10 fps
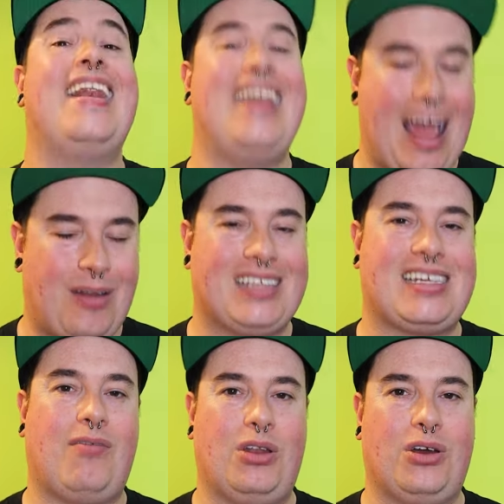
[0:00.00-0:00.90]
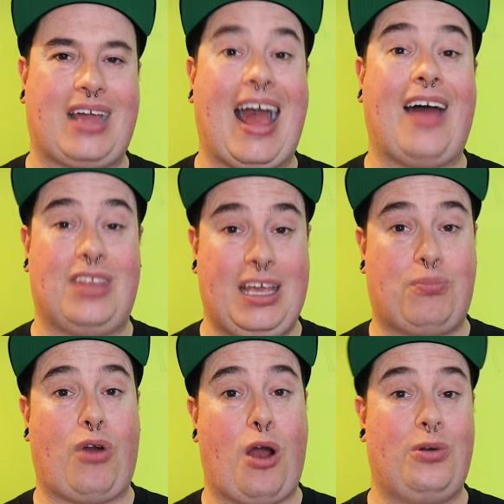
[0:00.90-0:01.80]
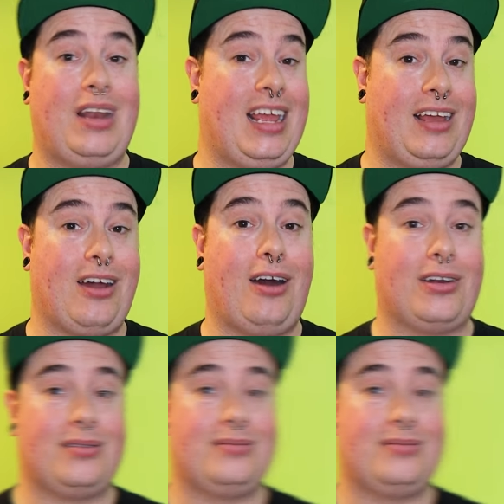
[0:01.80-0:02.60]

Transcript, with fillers: now let's have a look at the Pro knee guard.